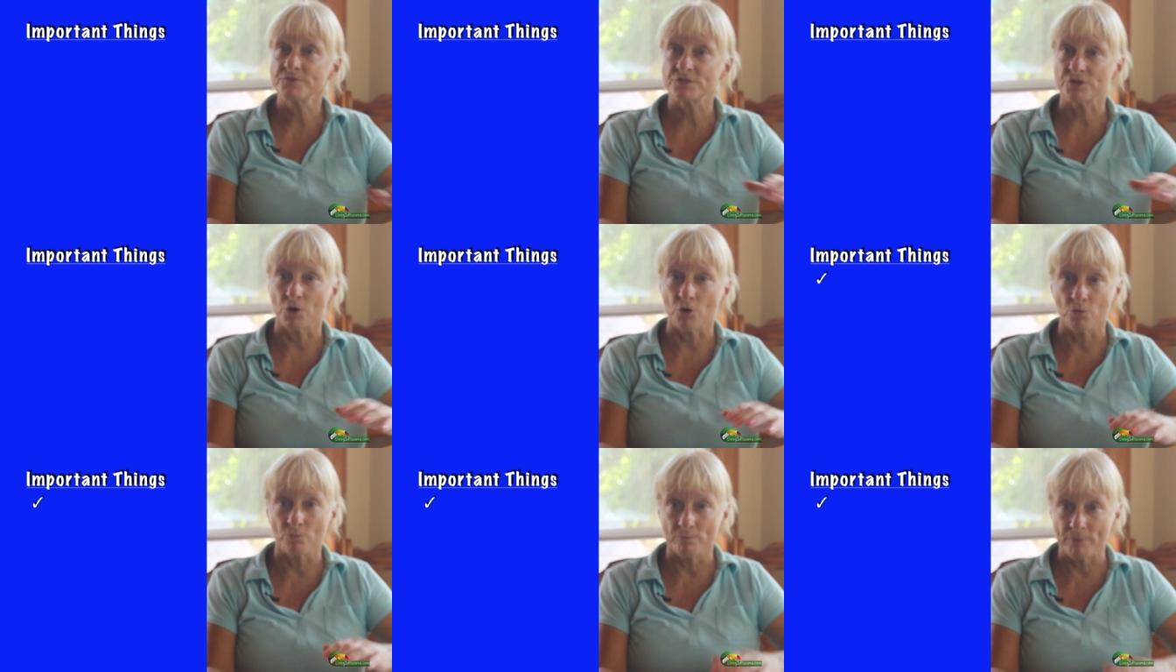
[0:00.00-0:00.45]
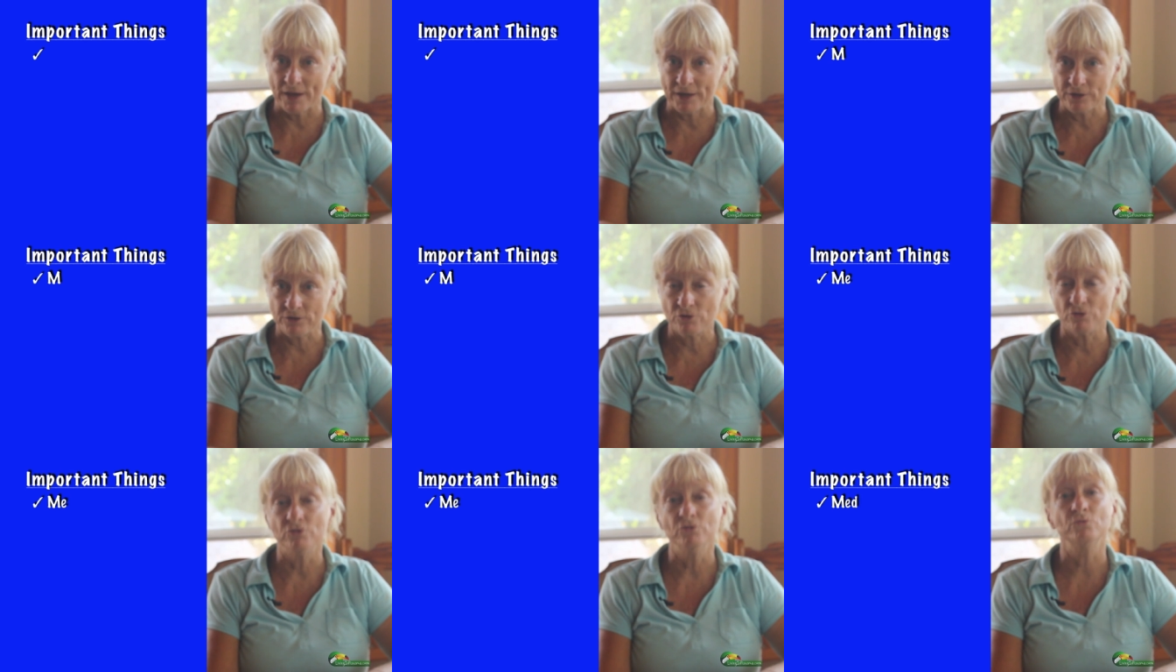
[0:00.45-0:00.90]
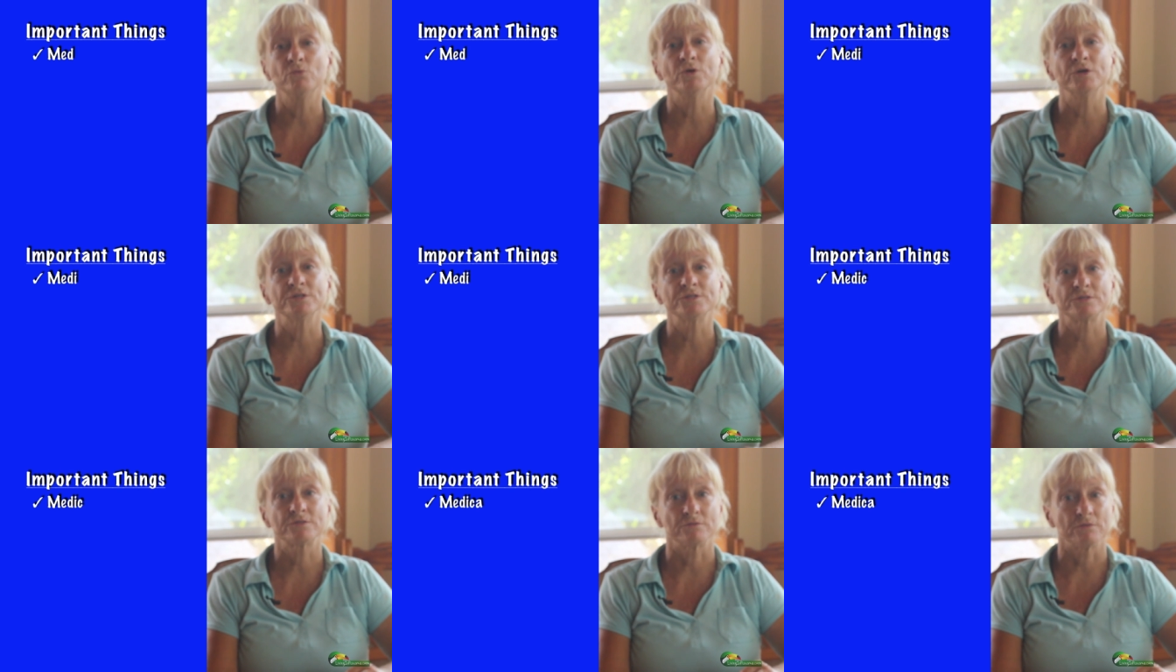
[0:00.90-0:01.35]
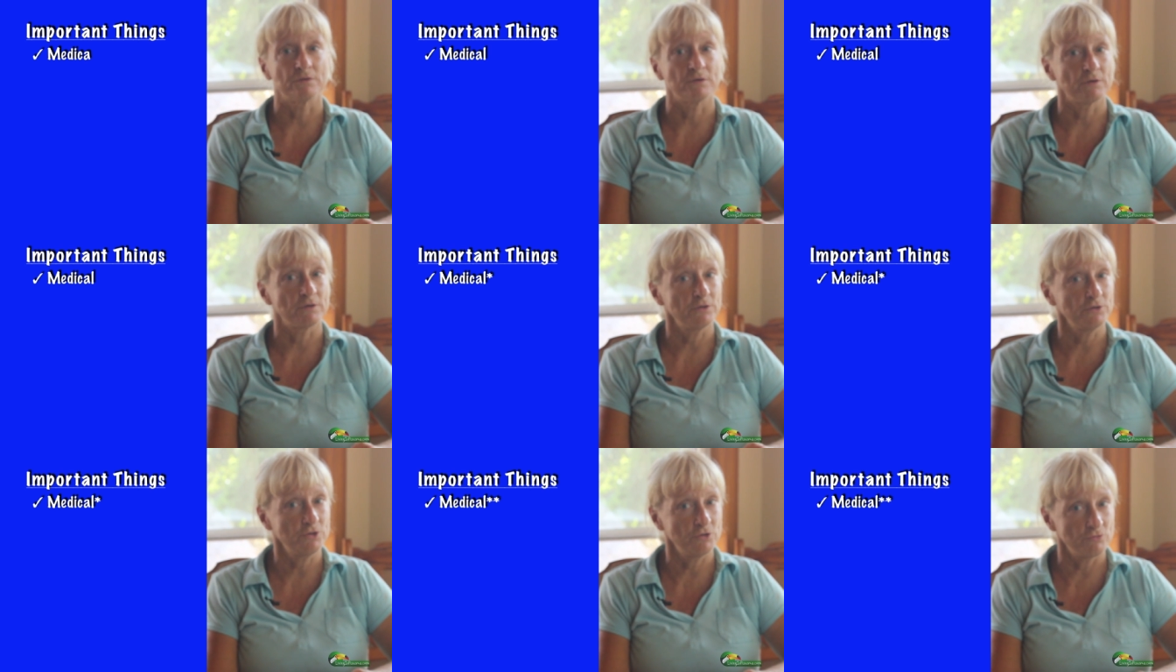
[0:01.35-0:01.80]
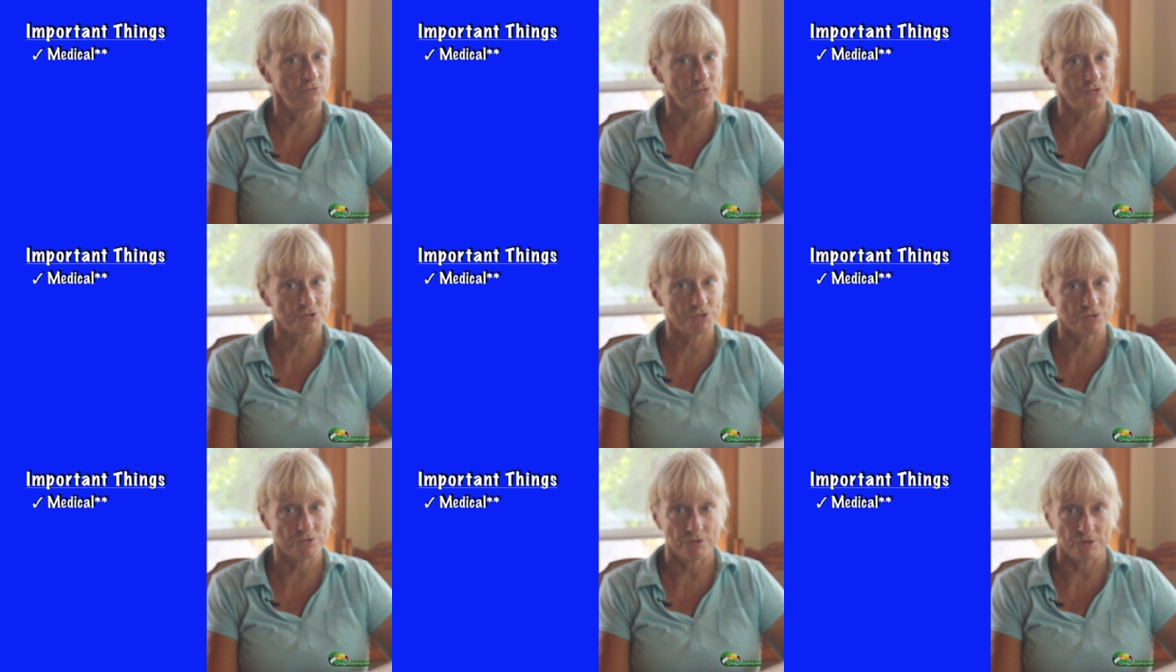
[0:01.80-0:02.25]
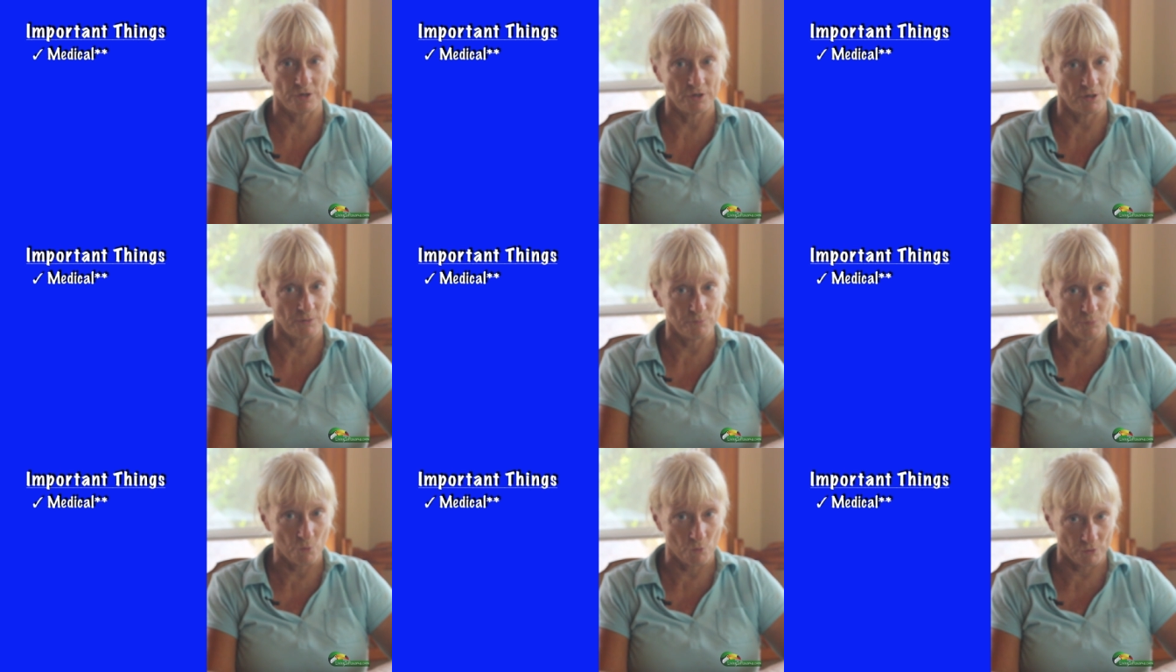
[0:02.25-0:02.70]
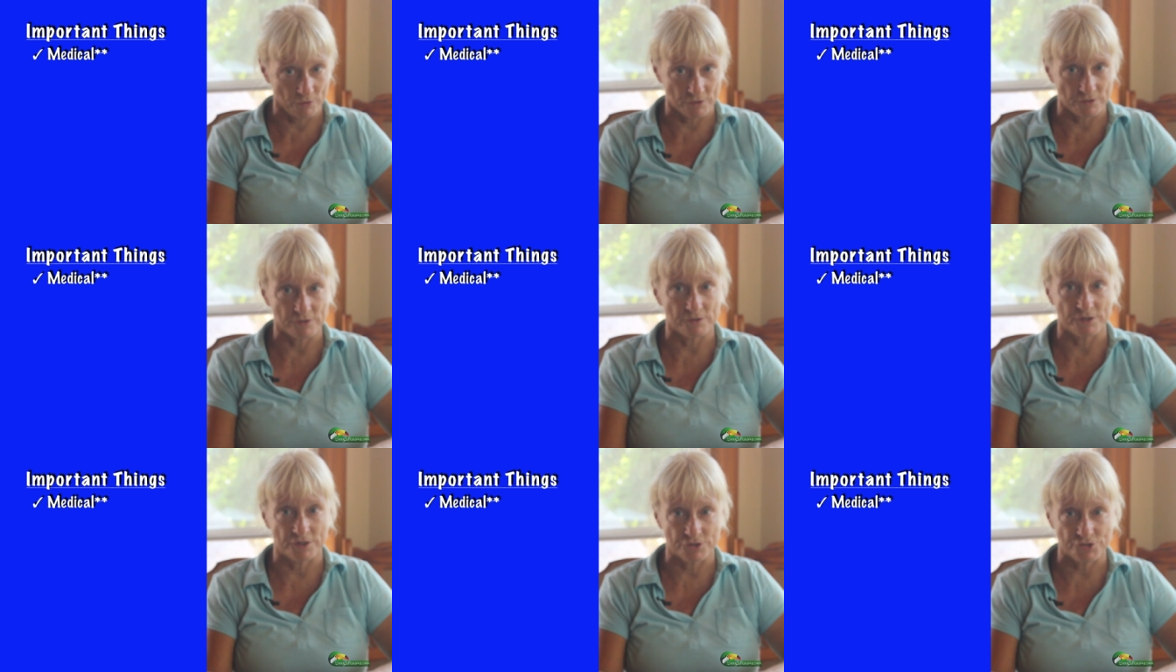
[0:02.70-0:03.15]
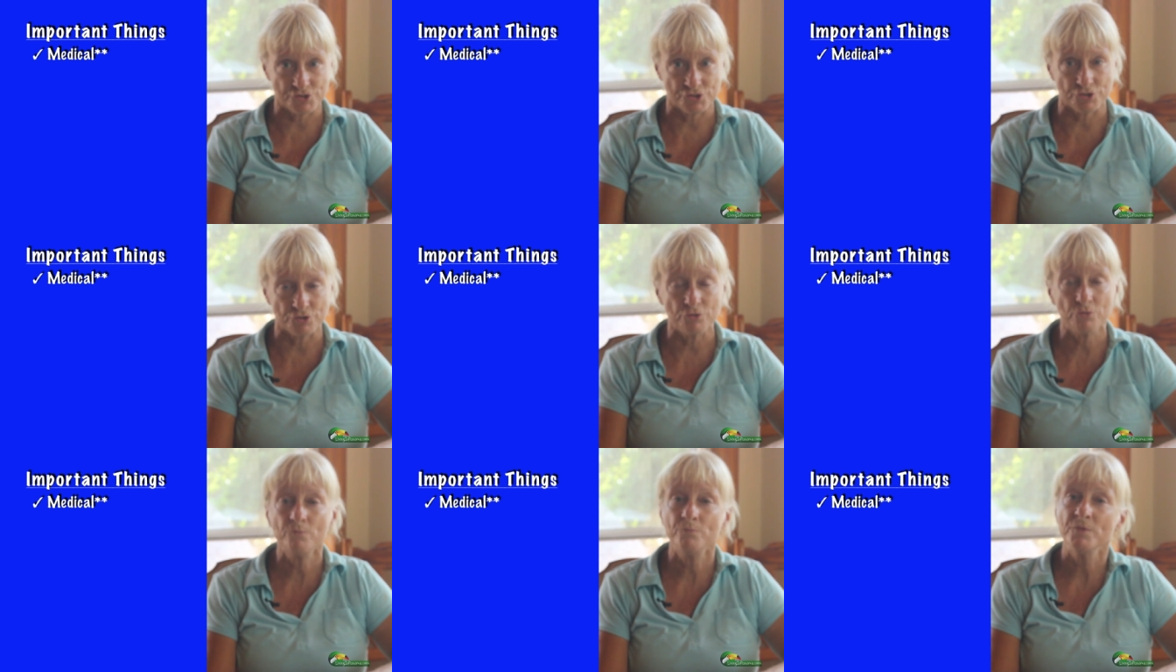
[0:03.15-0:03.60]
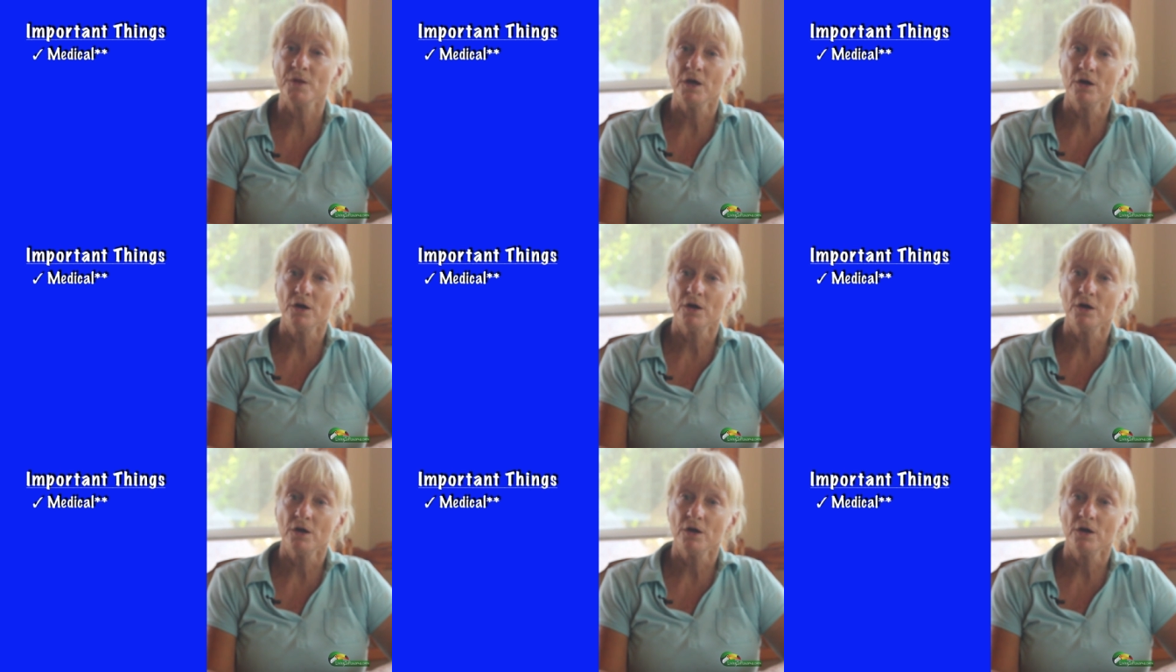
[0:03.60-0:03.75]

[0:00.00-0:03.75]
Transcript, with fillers: so medical was a huge important issue.